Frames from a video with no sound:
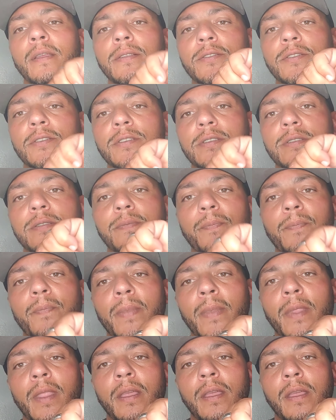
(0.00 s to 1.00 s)
Just
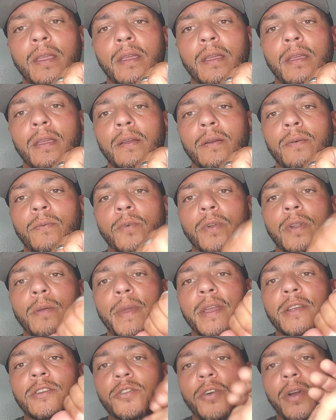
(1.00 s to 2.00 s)
want to
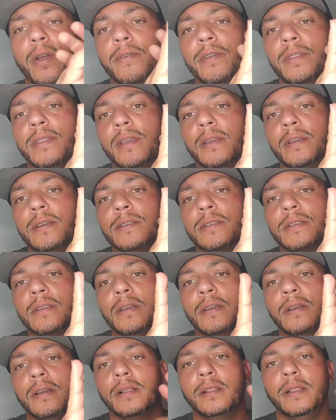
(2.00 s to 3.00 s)
make sure everything is
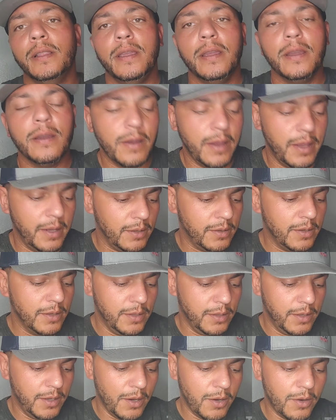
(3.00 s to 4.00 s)
clear and good
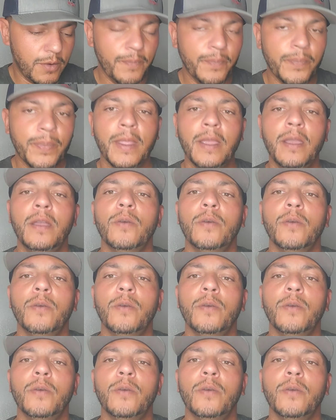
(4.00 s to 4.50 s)
to go.